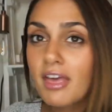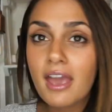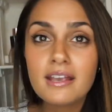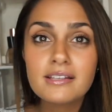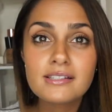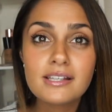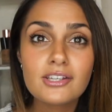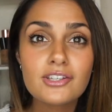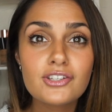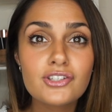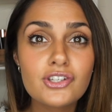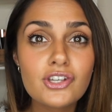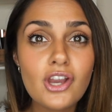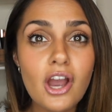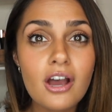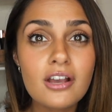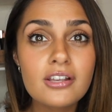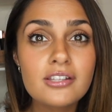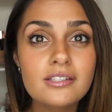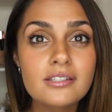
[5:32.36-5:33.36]
this is
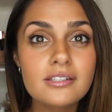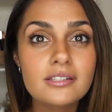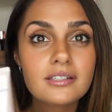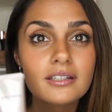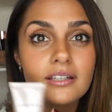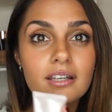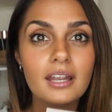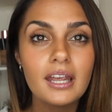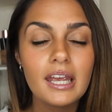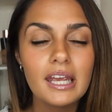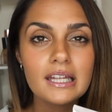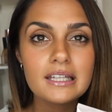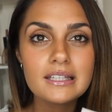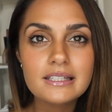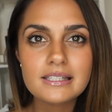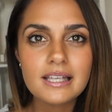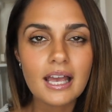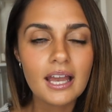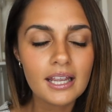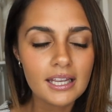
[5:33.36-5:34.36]
just
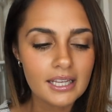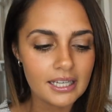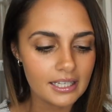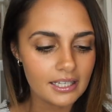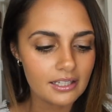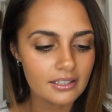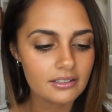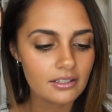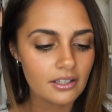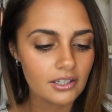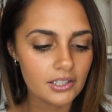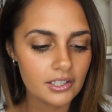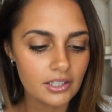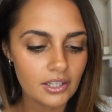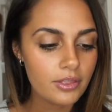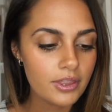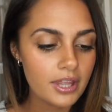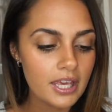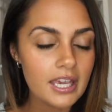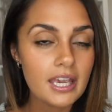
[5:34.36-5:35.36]
insane. Like
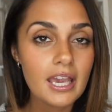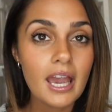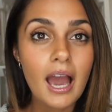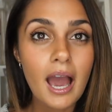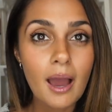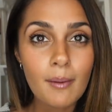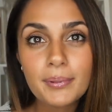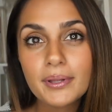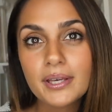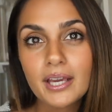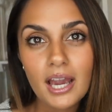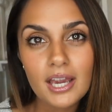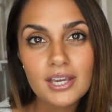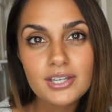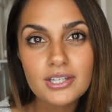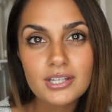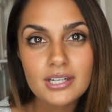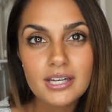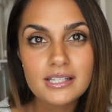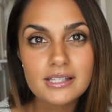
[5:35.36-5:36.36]
the
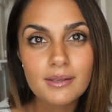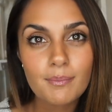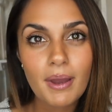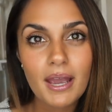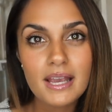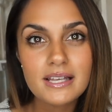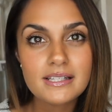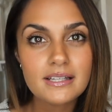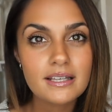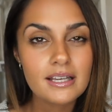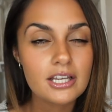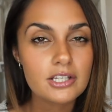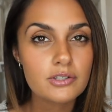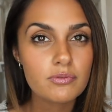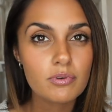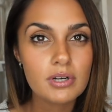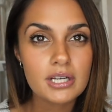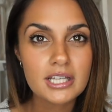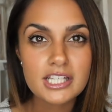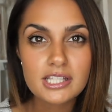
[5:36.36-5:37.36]
application is amazing. It's
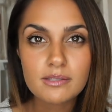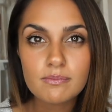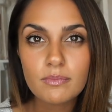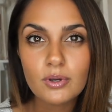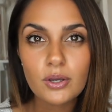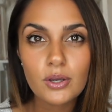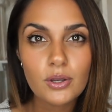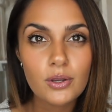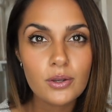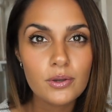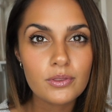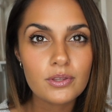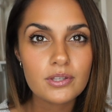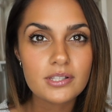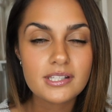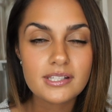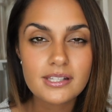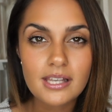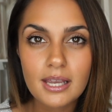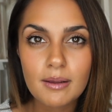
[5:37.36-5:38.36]
really smooth,
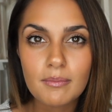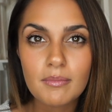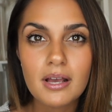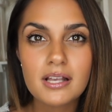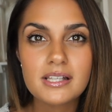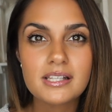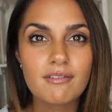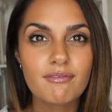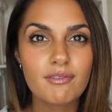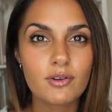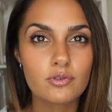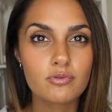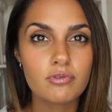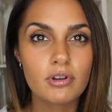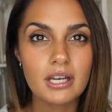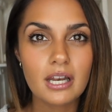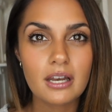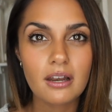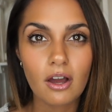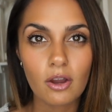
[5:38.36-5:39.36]
seamless. It feels
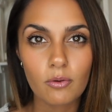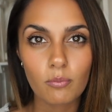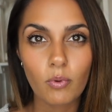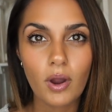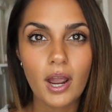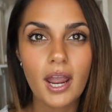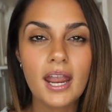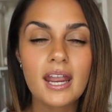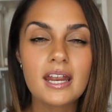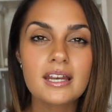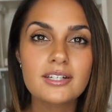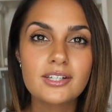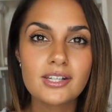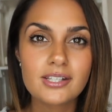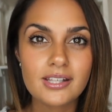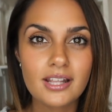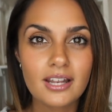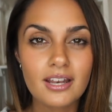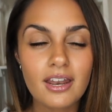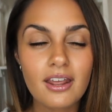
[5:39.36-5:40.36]
really lightweight.
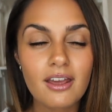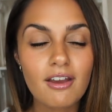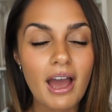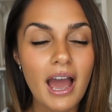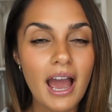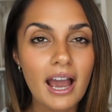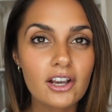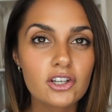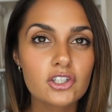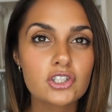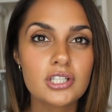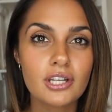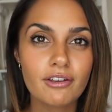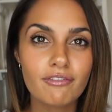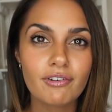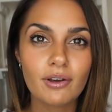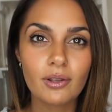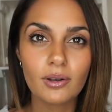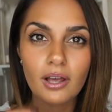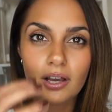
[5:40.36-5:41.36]
Doesn't actually
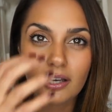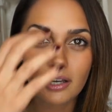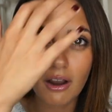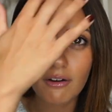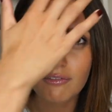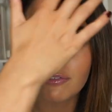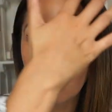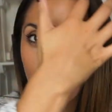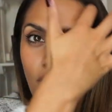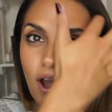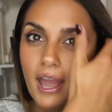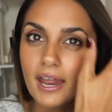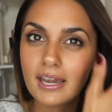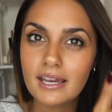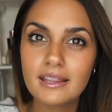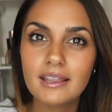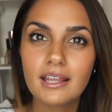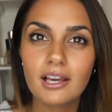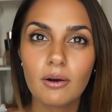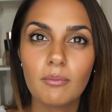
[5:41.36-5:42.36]
feel like I've got
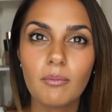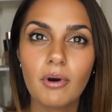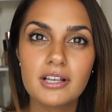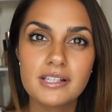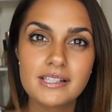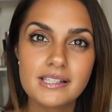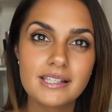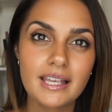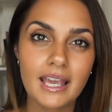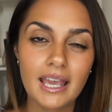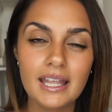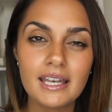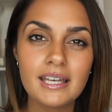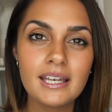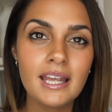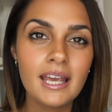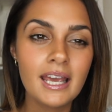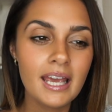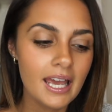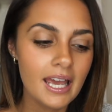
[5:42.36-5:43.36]
anything on my skin